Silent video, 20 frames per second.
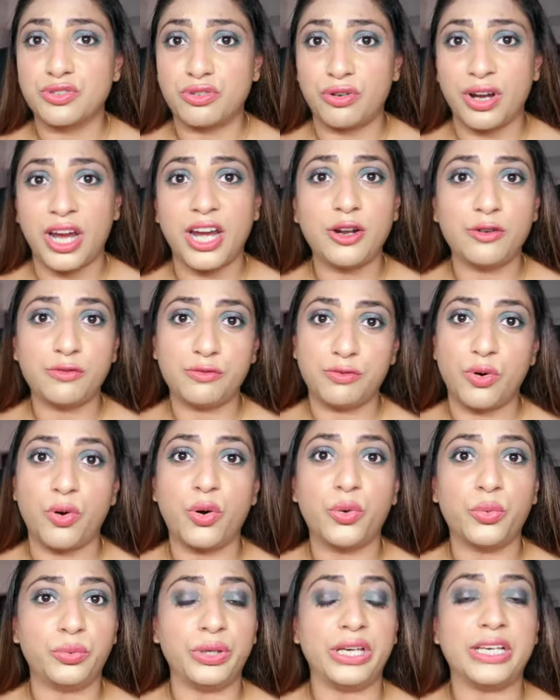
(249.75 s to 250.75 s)
3 to
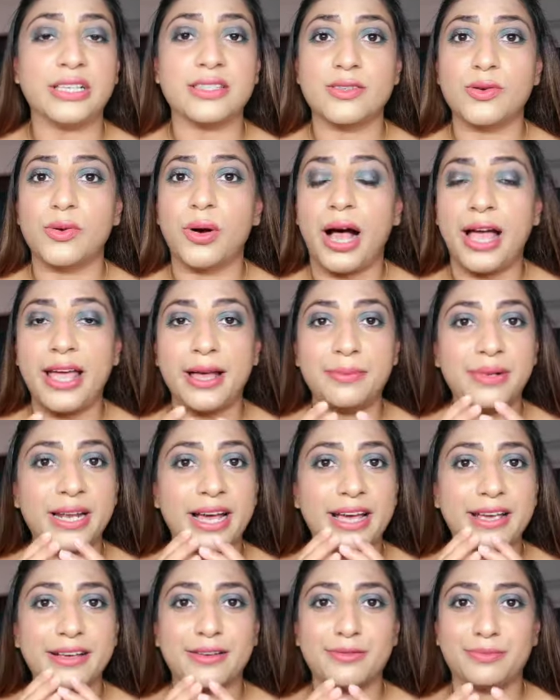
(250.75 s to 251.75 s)
4 weeks. So I am
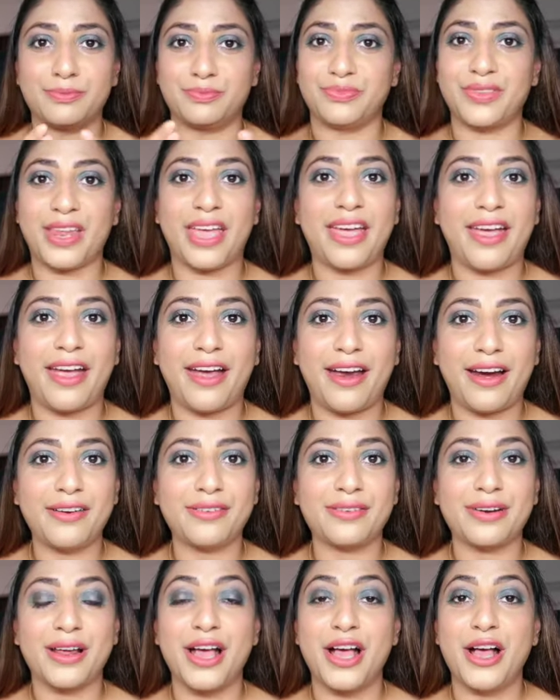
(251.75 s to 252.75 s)
like
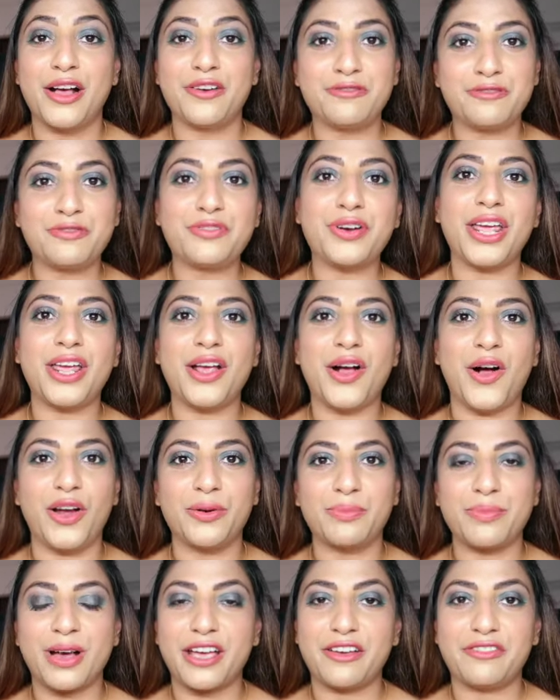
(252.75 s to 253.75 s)
hair free
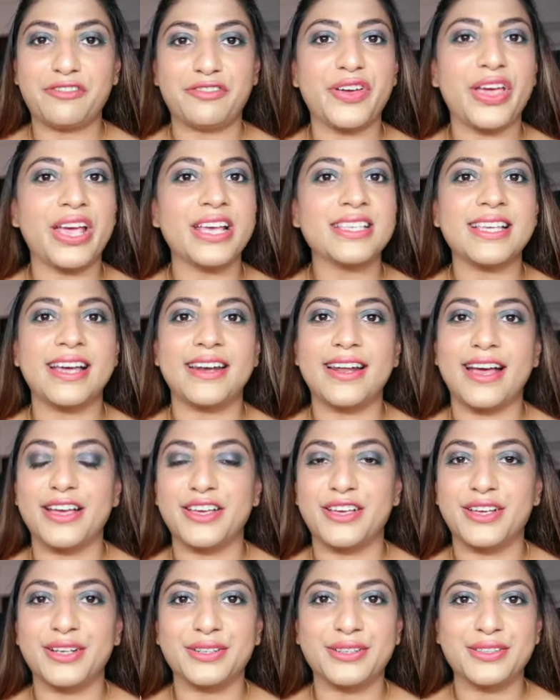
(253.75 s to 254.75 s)
on my face, and I
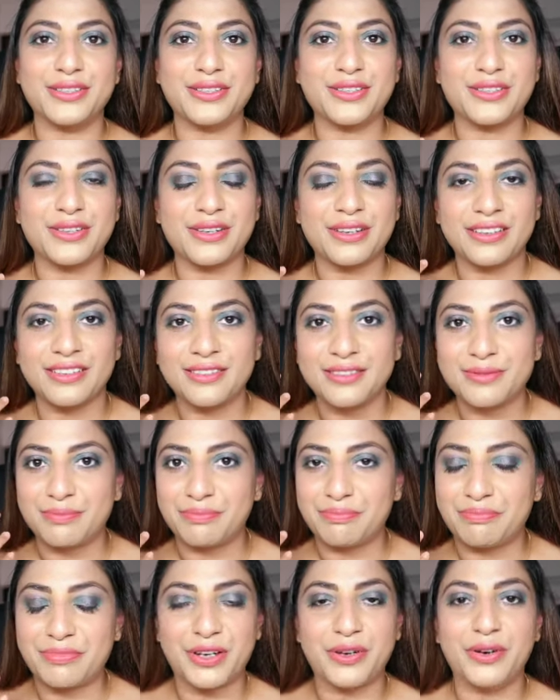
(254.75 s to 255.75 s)
can
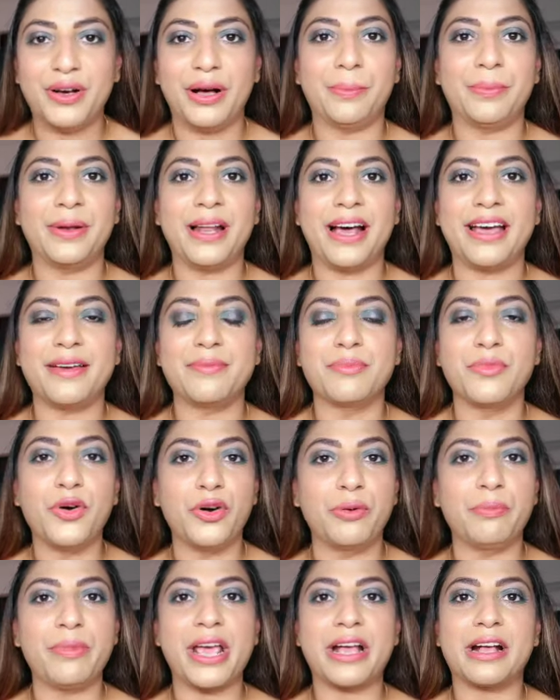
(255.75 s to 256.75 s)
apply
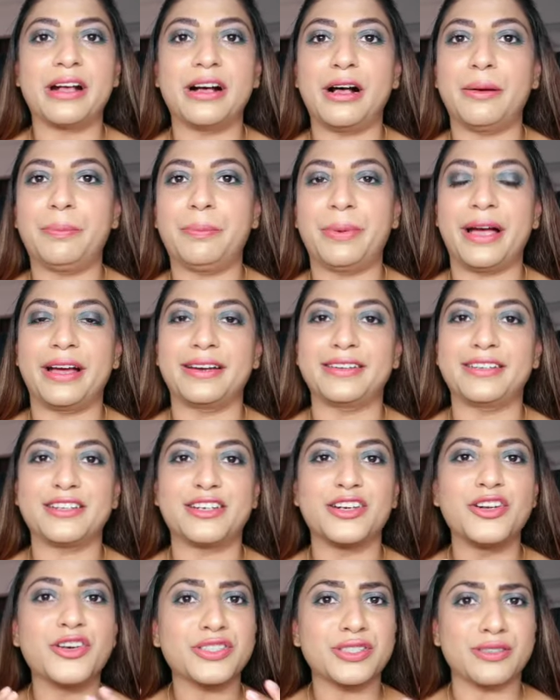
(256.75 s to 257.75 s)
more makeup and
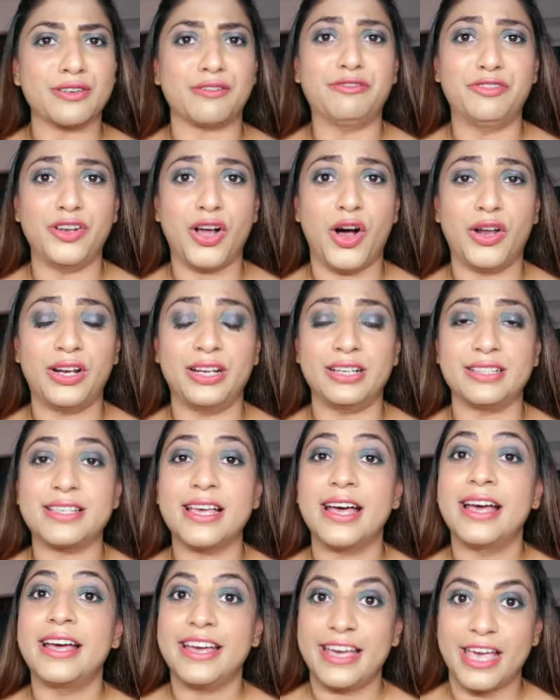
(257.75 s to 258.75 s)
it looks flawless.
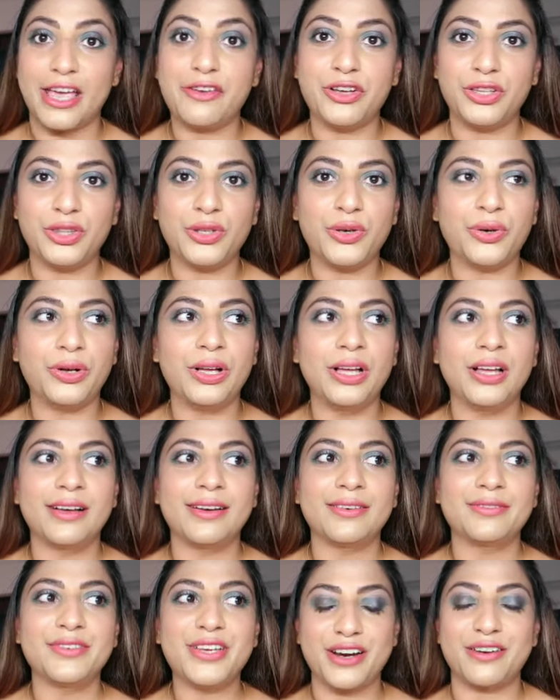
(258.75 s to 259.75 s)
Even though
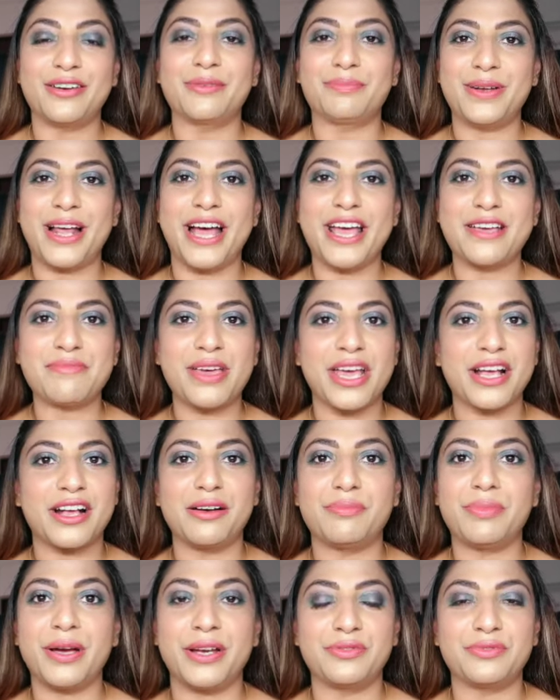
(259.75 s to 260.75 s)
we are applying
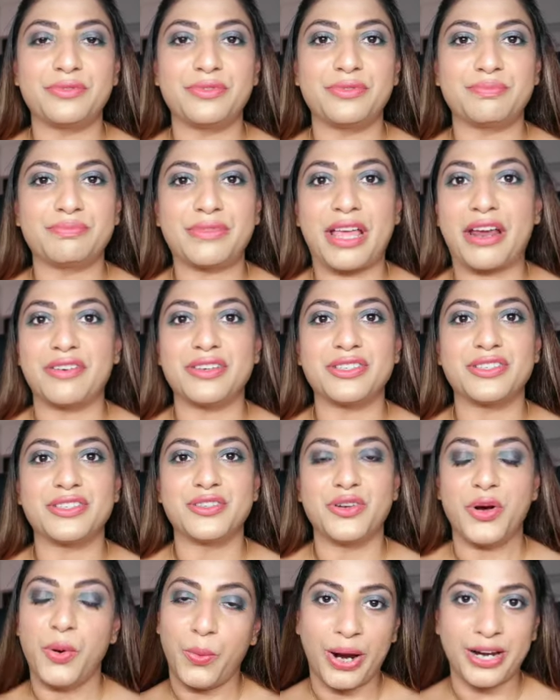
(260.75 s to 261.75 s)
makeup and there is
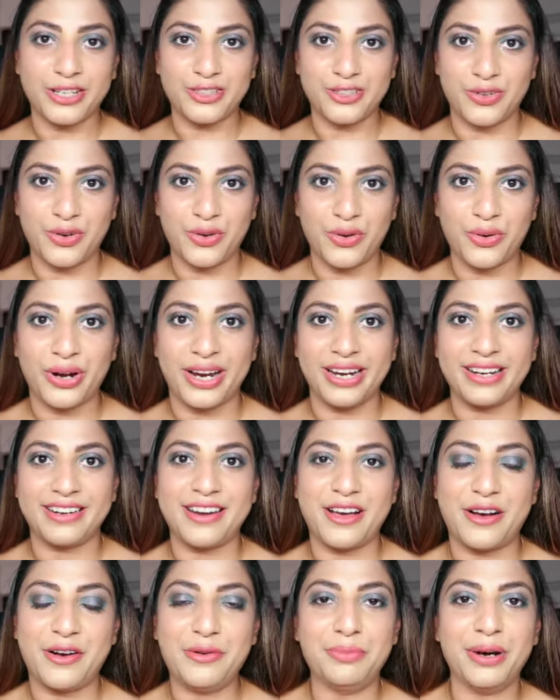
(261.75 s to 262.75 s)
nowhere to go right
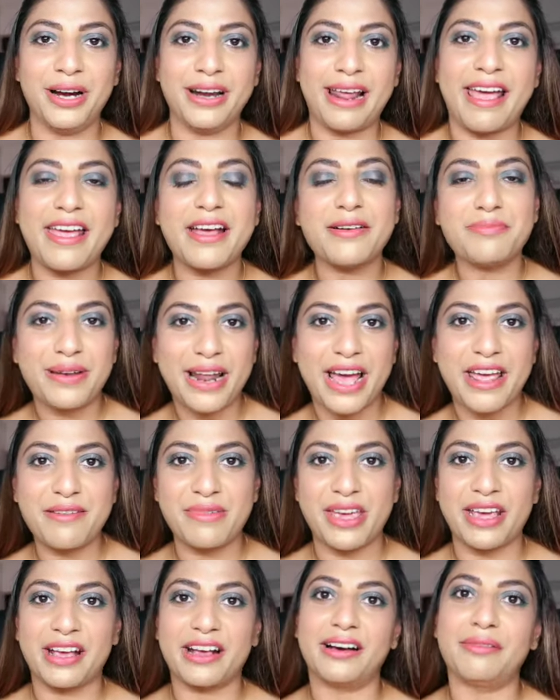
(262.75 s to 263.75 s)
now, but I apply
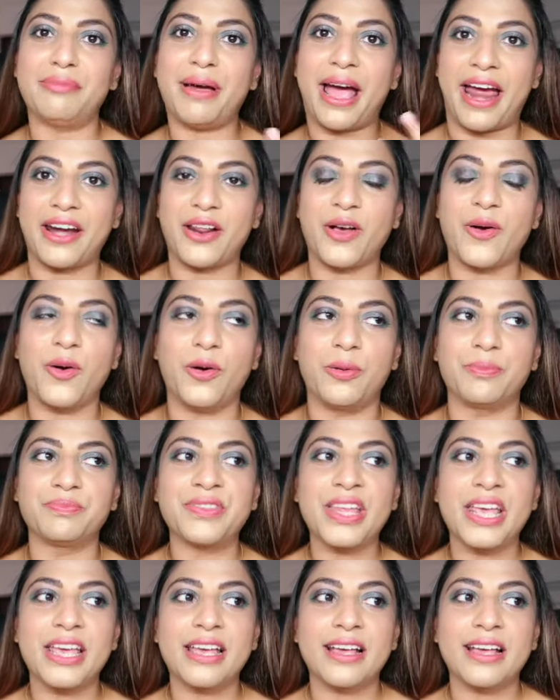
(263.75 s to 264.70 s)
makeup at home